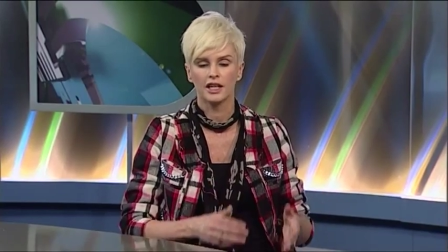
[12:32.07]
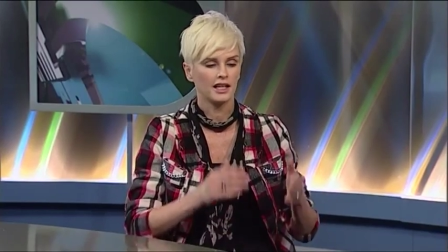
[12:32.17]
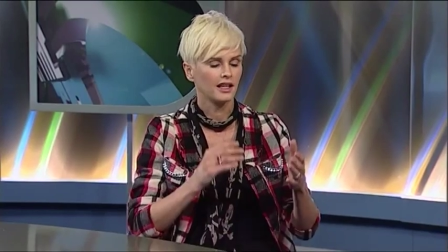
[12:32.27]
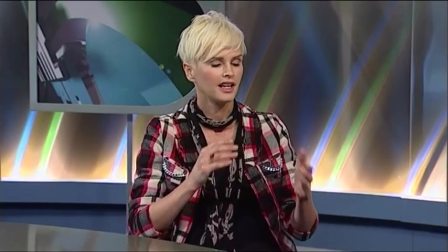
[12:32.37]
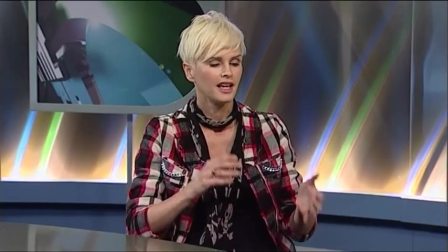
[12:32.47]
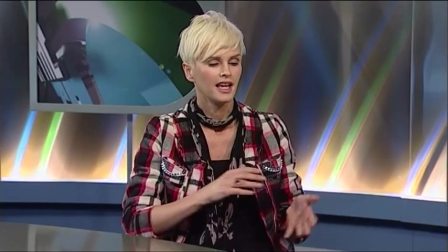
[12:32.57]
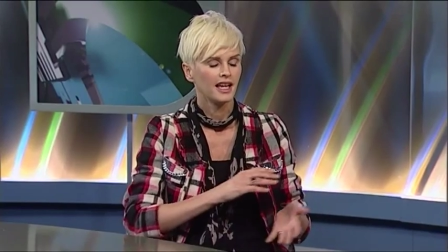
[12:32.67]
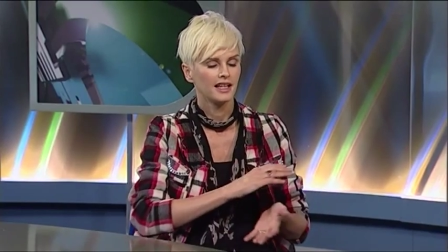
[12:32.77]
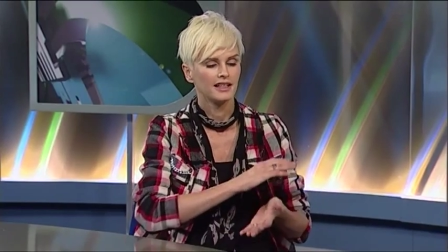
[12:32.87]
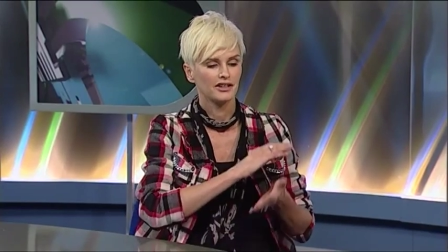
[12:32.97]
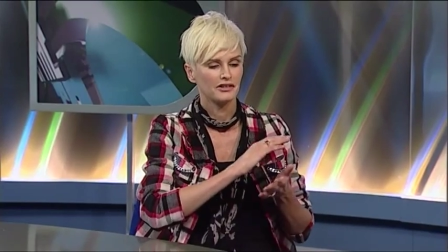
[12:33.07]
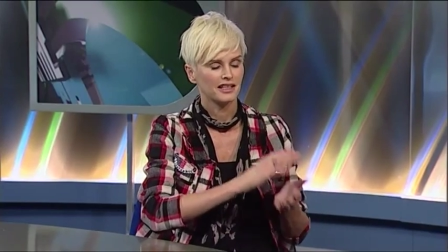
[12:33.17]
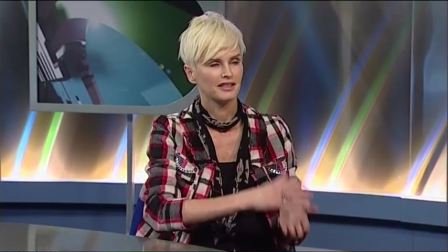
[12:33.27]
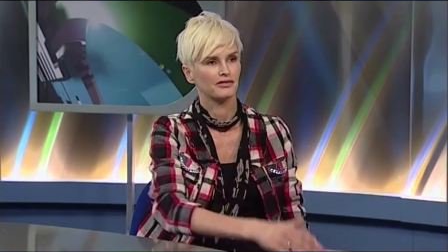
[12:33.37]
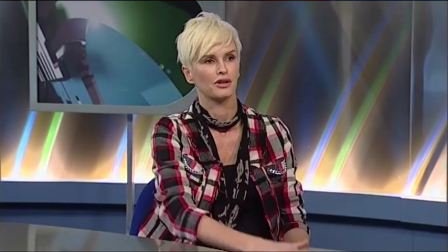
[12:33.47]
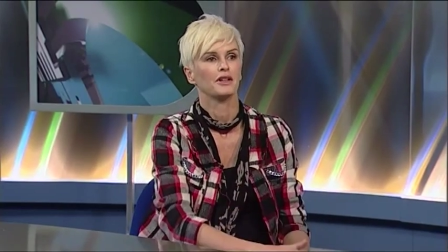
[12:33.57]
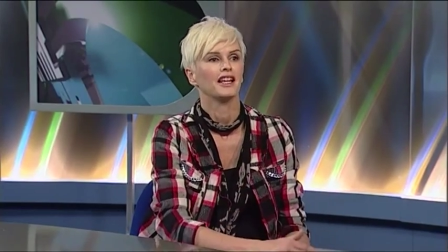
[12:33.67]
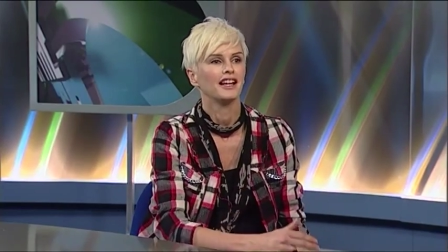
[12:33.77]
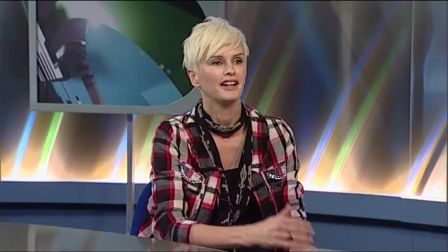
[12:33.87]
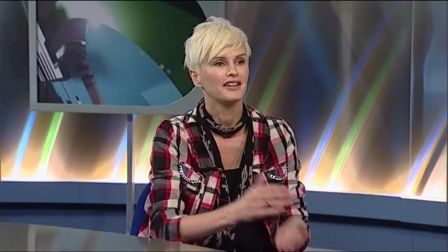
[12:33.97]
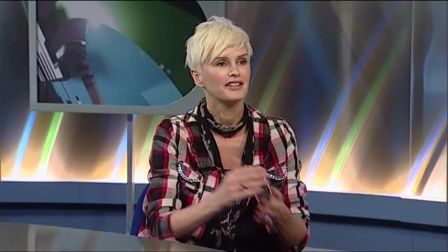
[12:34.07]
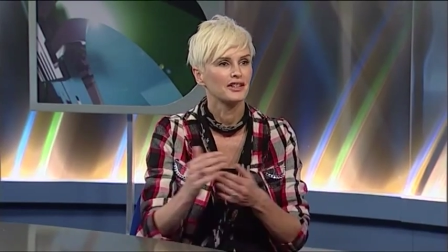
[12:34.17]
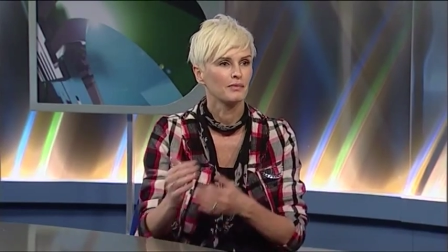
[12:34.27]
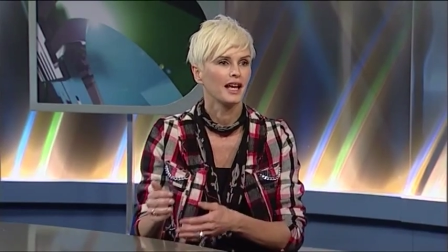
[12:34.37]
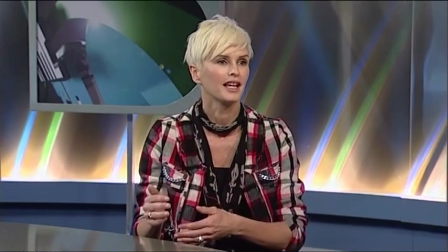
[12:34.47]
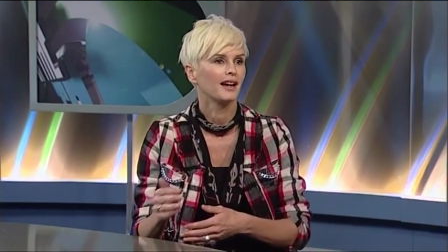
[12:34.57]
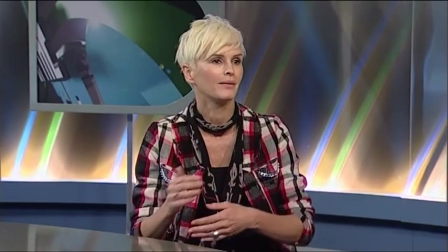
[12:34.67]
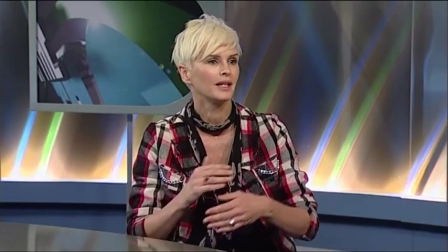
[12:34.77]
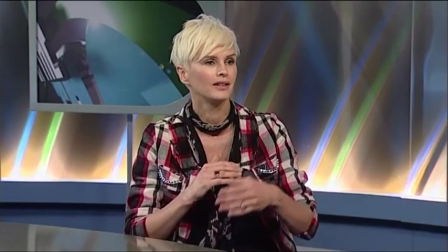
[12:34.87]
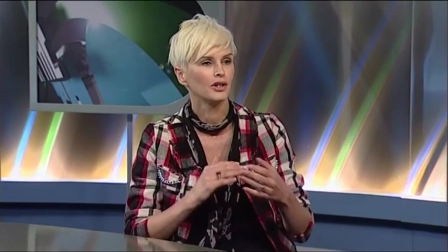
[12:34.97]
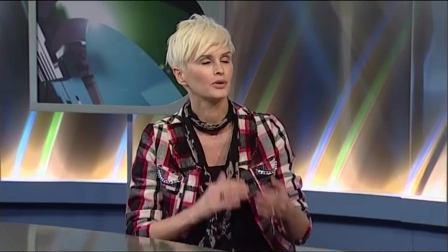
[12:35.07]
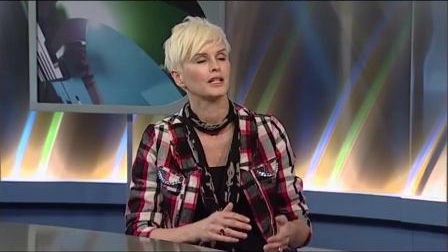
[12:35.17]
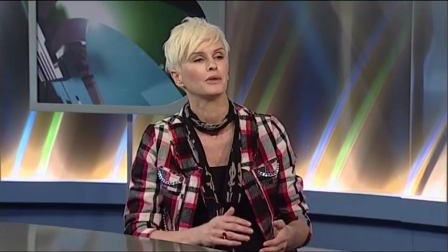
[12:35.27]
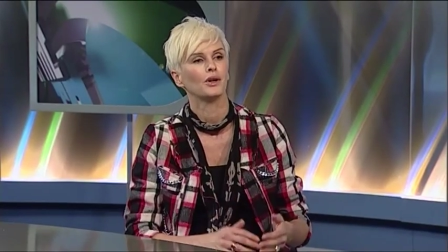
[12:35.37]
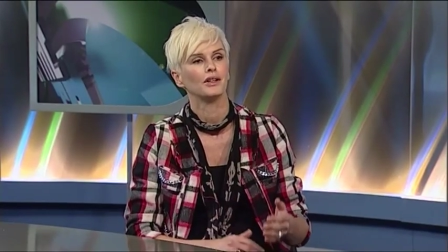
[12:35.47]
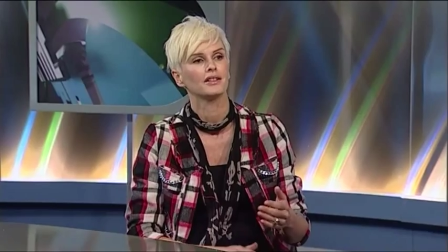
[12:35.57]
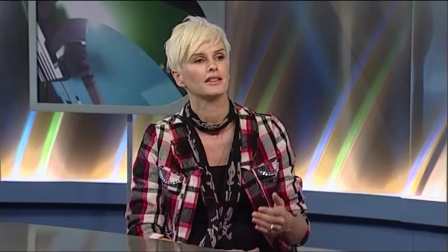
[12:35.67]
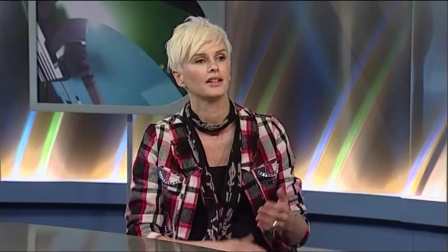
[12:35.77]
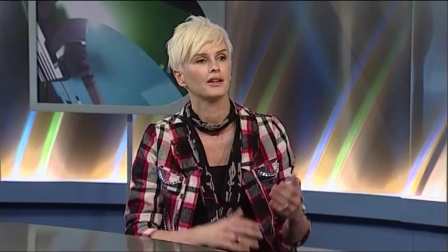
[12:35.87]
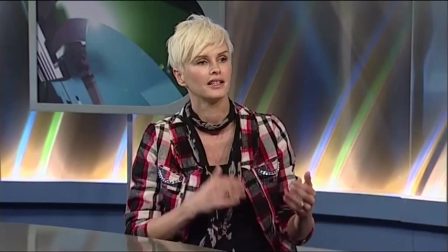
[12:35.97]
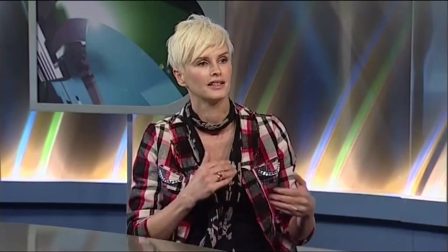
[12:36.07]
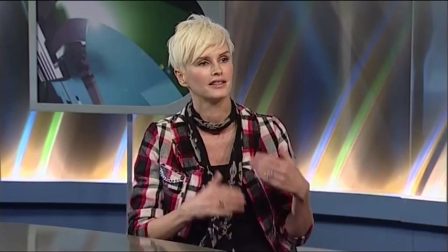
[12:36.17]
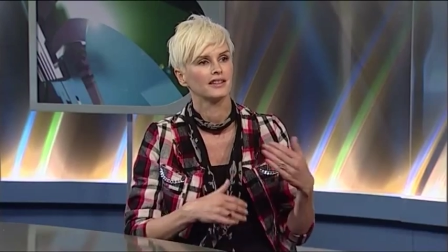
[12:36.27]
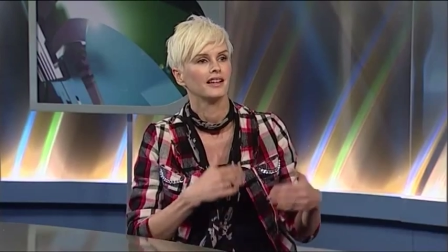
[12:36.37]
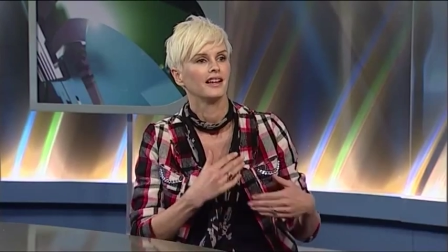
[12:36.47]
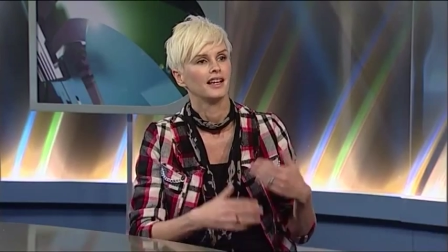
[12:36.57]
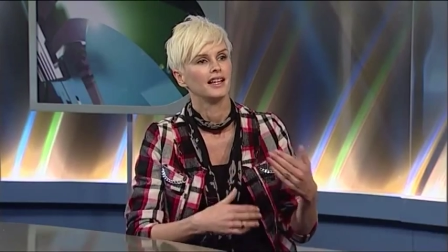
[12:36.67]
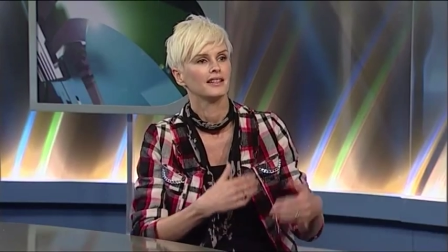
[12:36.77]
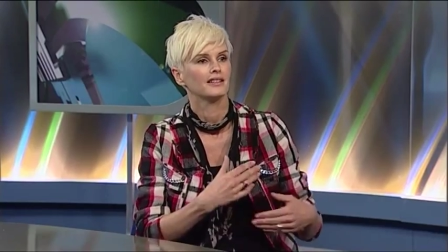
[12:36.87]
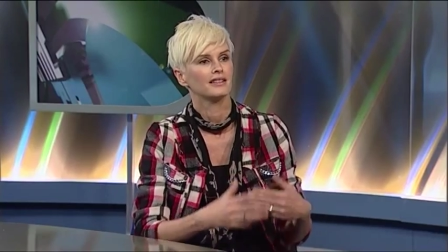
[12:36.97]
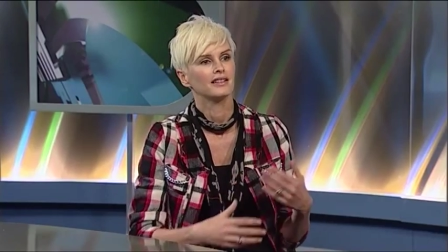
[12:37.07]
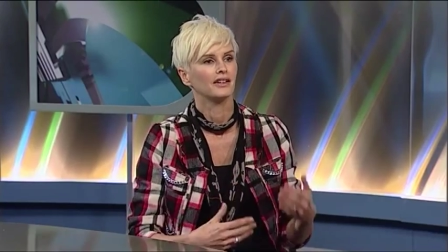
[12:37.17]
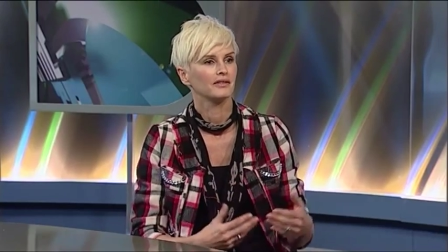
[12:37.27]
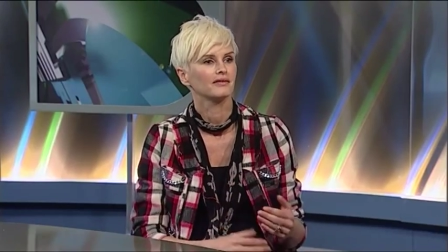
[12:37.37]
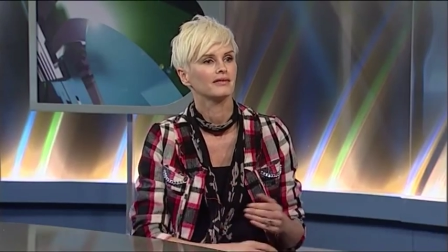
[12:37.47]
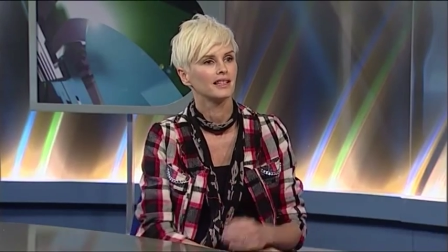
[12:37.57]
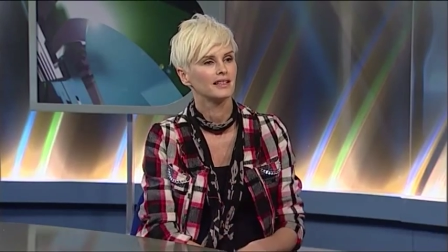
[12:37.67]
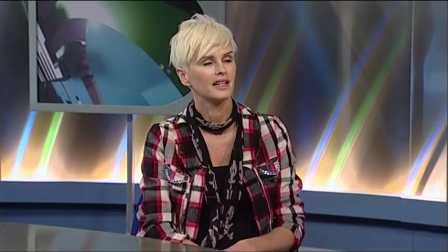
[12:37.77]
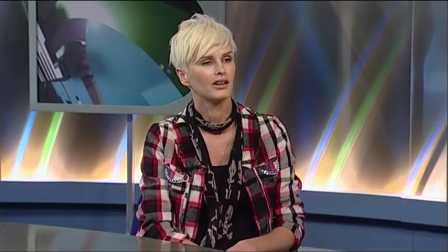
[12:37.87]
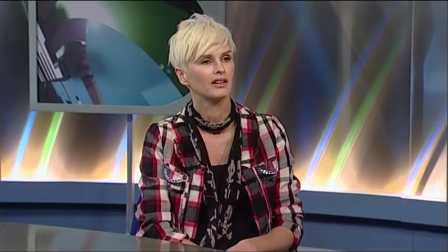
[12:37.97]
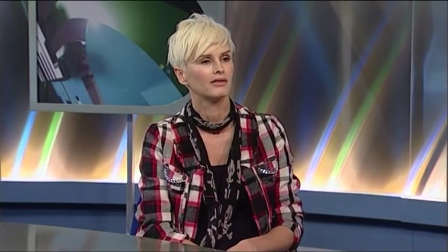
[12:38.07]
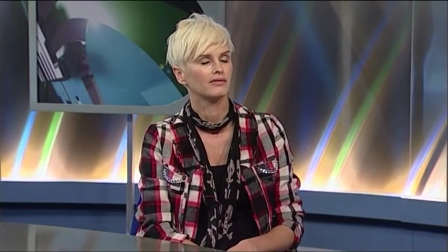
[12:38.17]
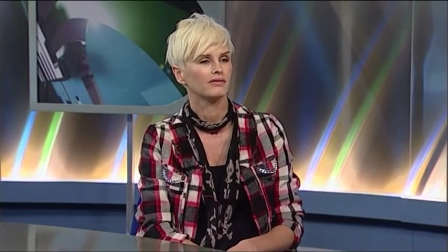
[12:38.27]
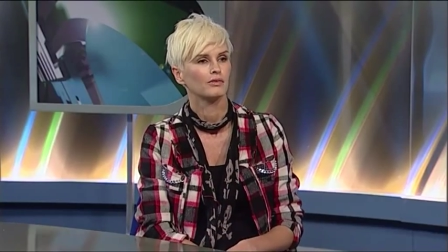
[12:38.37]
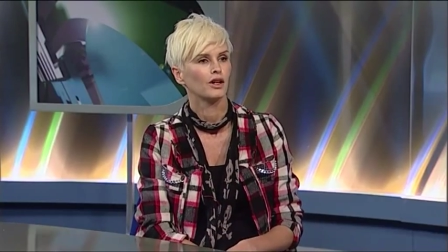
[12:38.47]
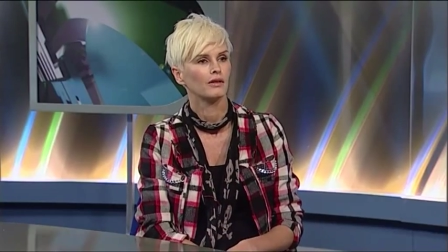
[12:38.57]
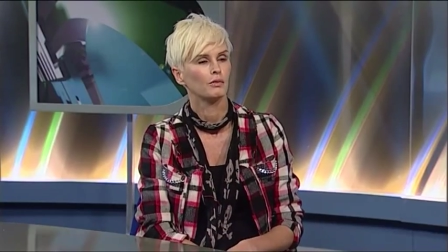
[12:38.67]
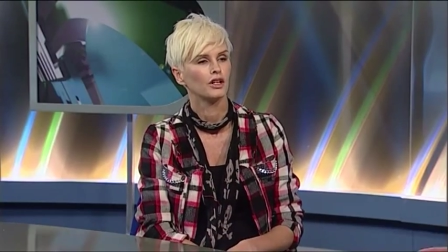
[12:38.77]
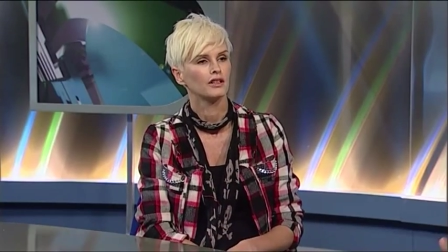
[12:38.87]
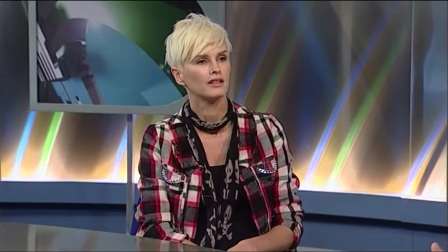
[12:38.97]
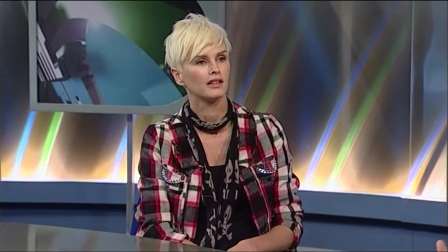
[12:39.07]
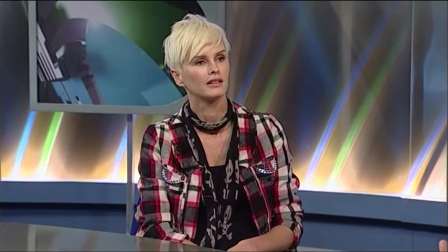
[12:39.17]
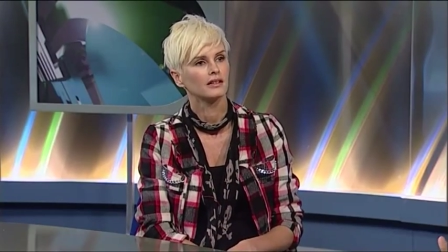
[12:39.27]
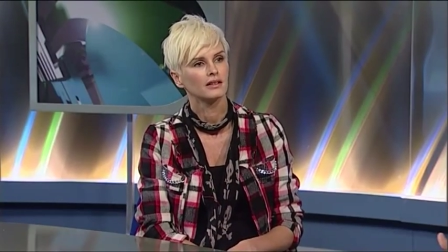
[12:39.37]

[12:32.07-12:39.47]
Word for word: He he directs from the hair to the makeup. He knows what he wants. So he's he's you know he's that kind of person.